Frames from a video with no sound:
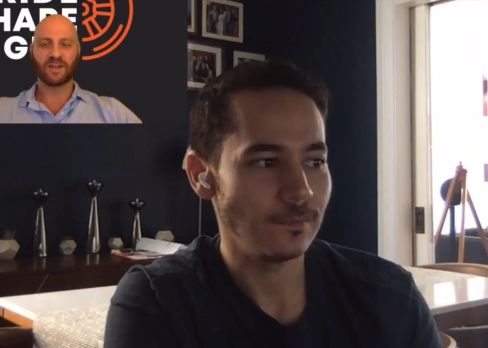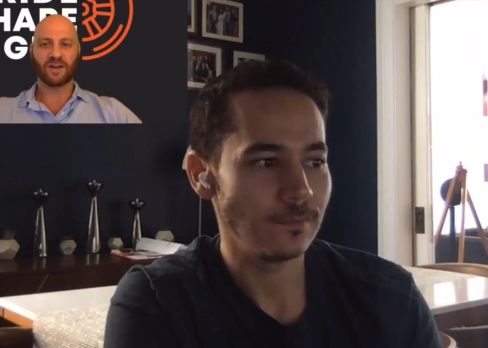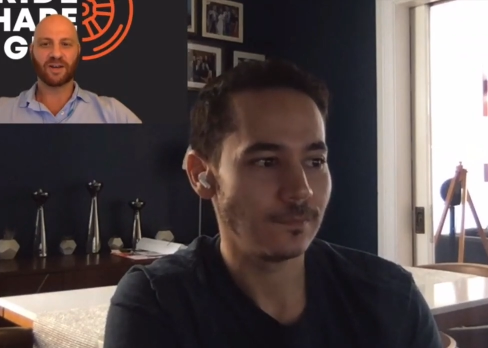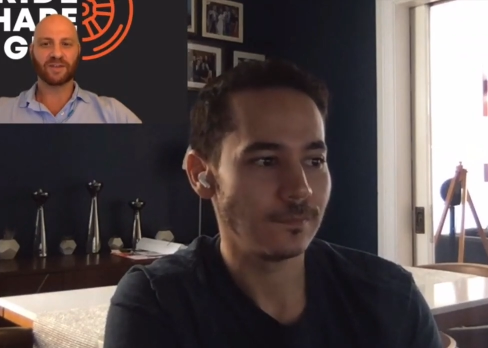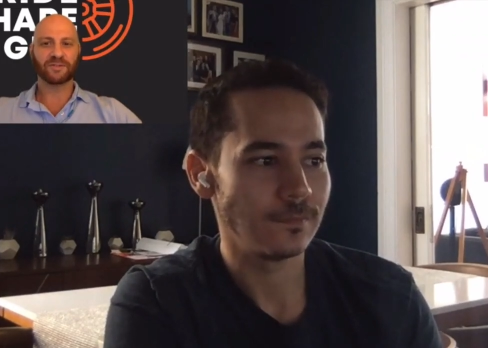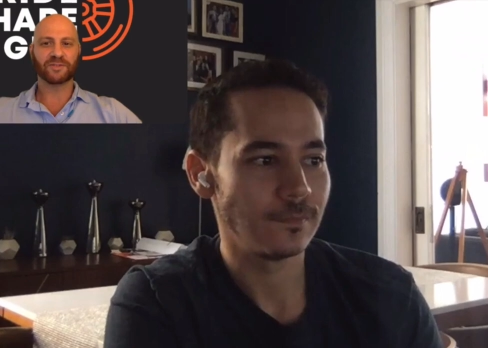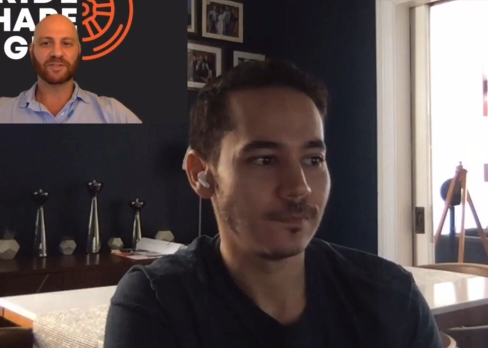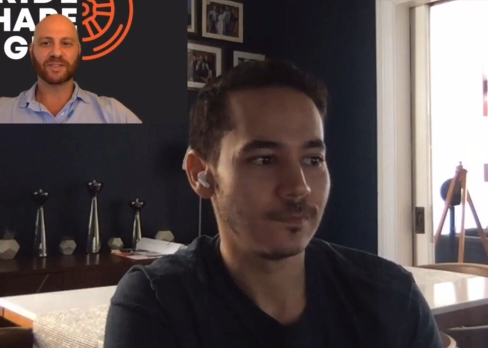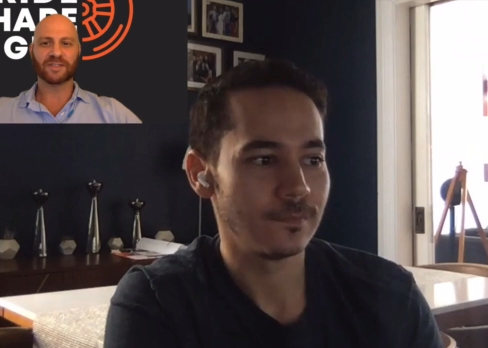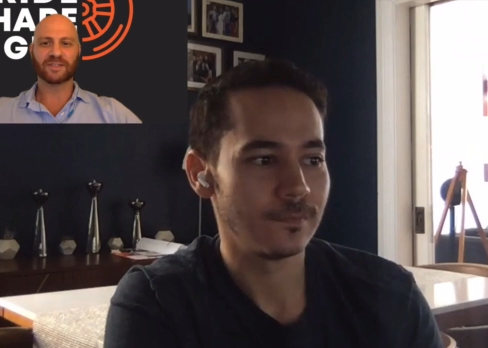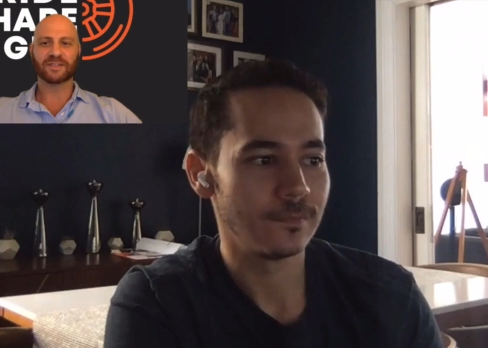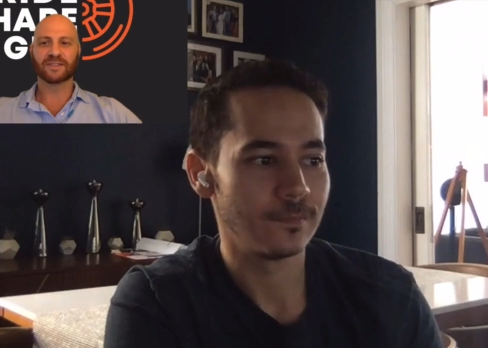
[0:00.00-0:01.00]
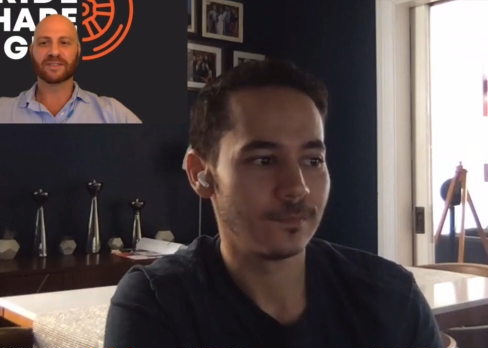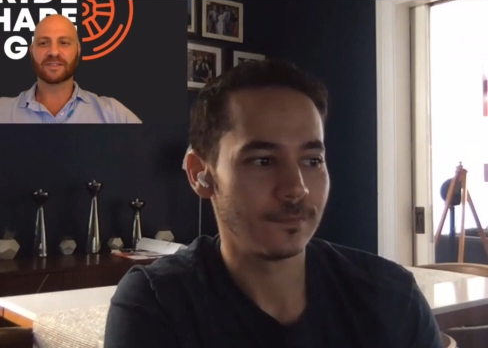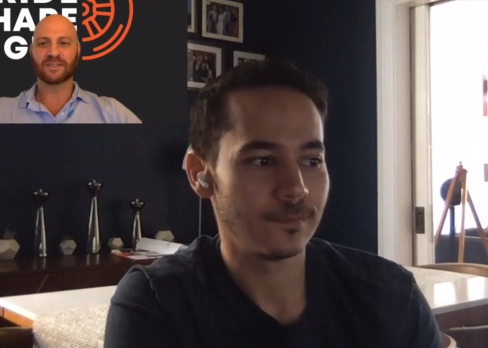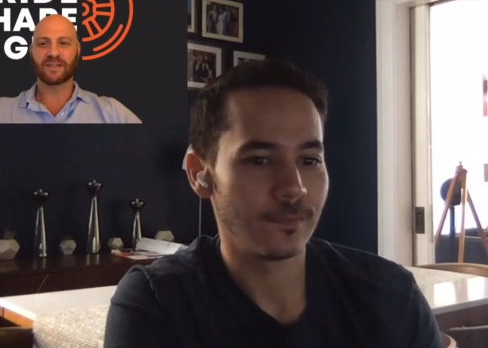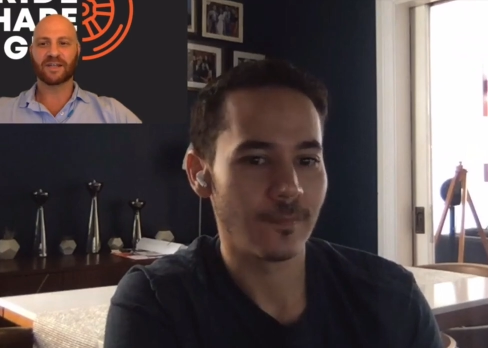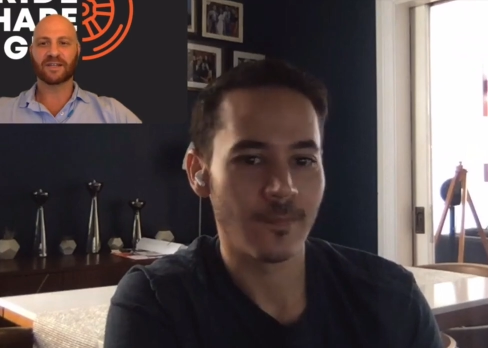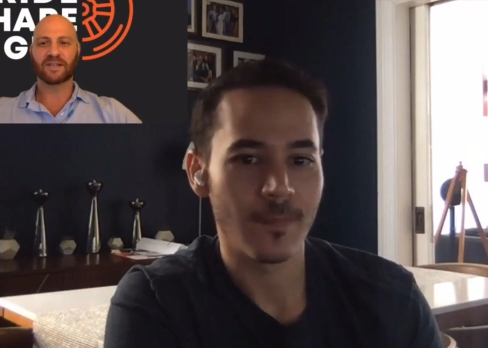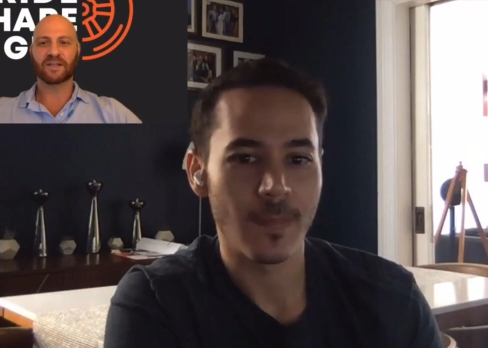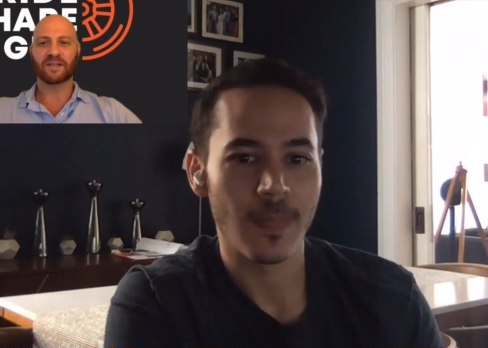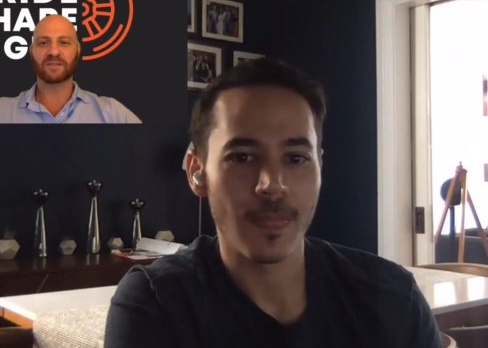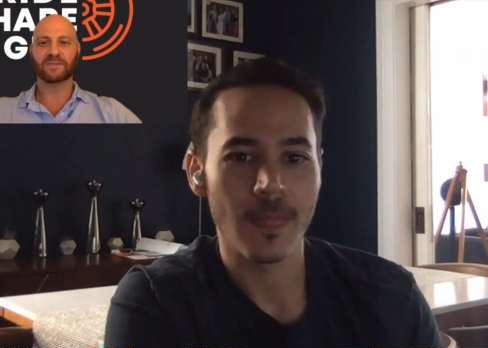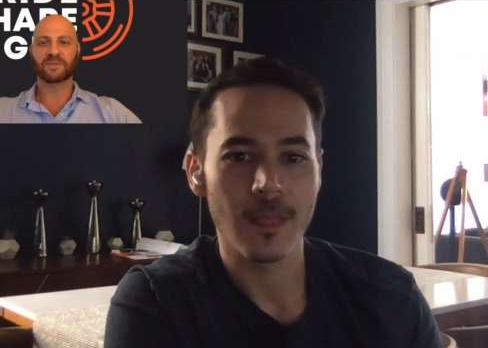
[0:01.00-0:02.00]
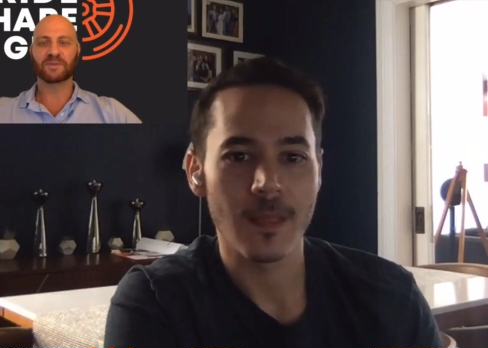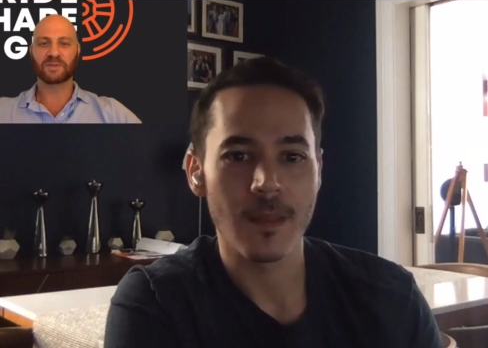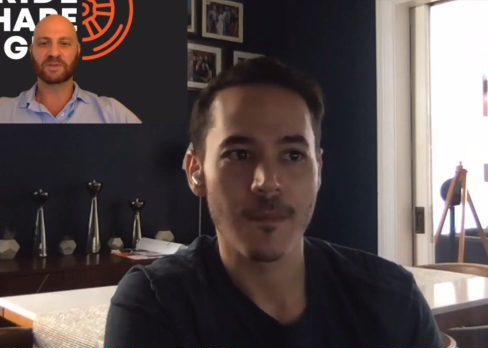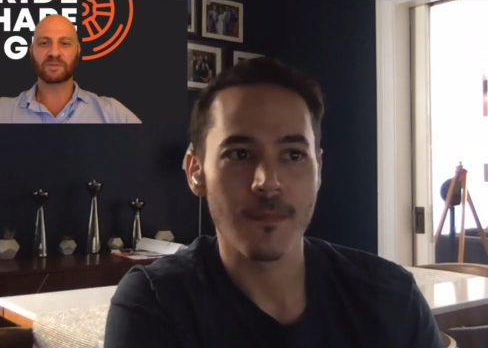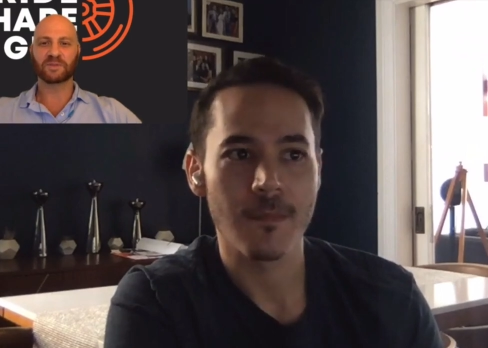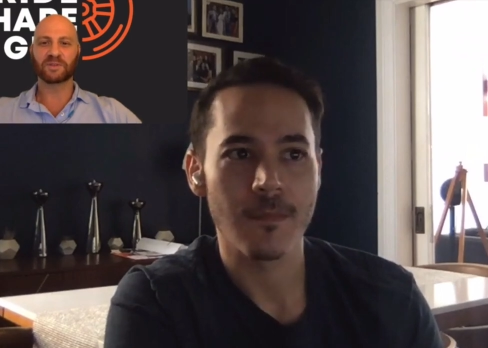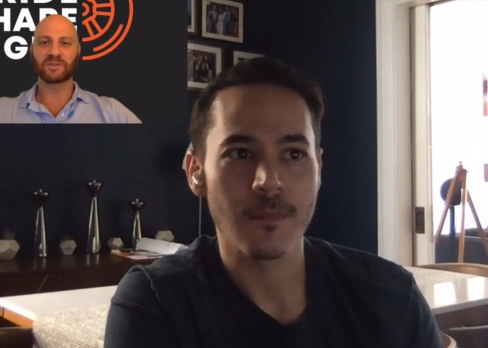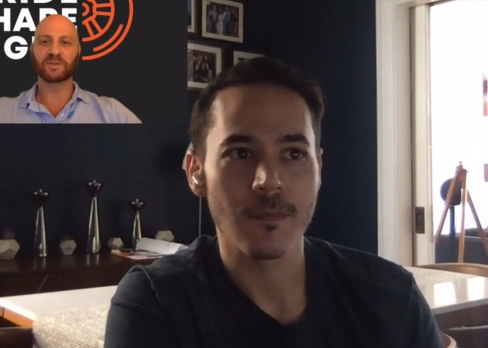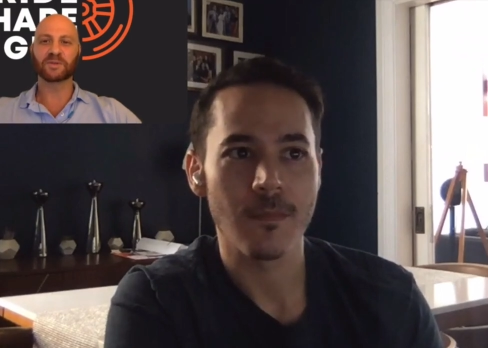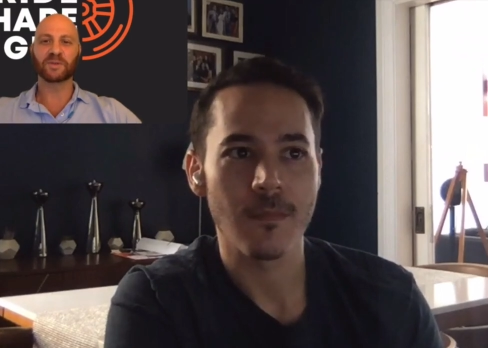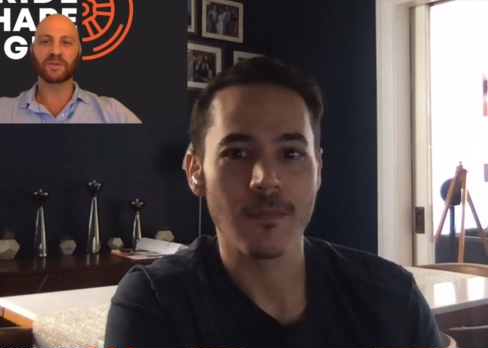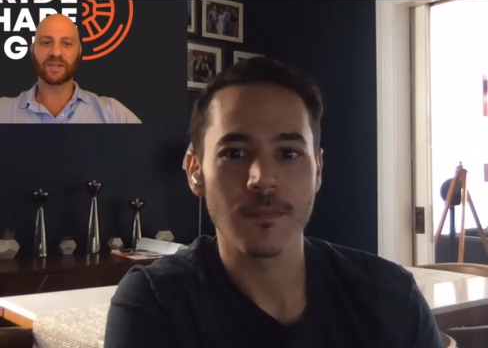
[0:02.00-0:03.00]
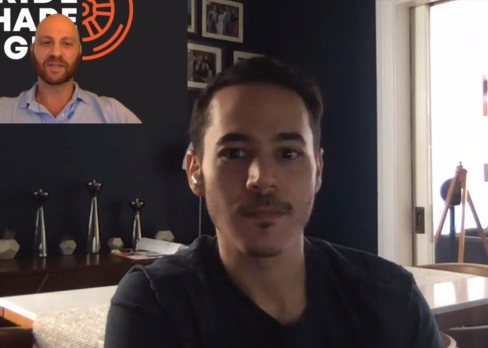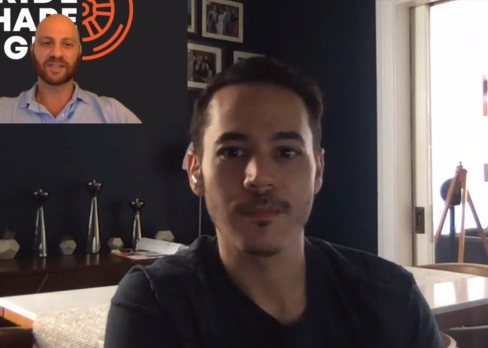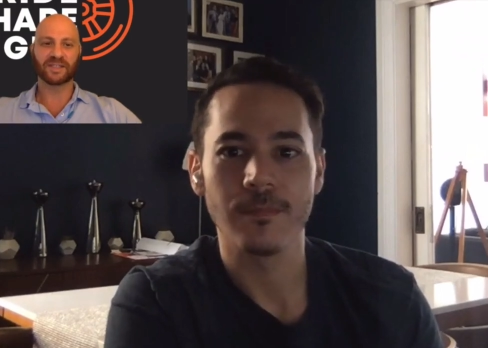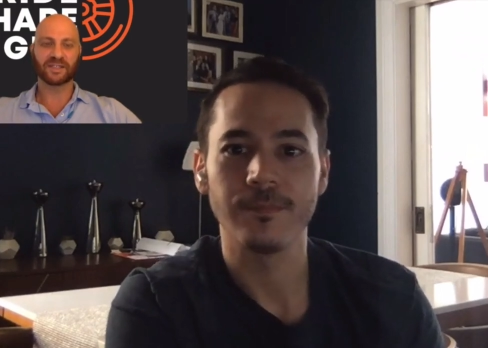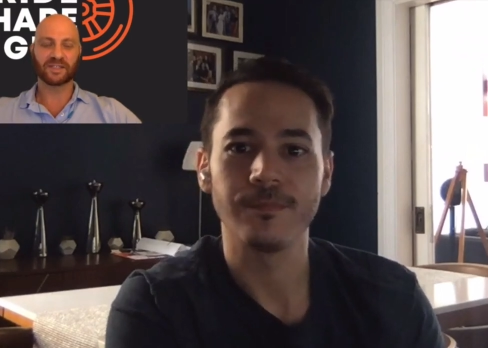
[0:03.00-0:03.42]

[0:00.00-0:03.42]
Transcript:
Speaker 1: Onfleet. Dot com doing some really cool things,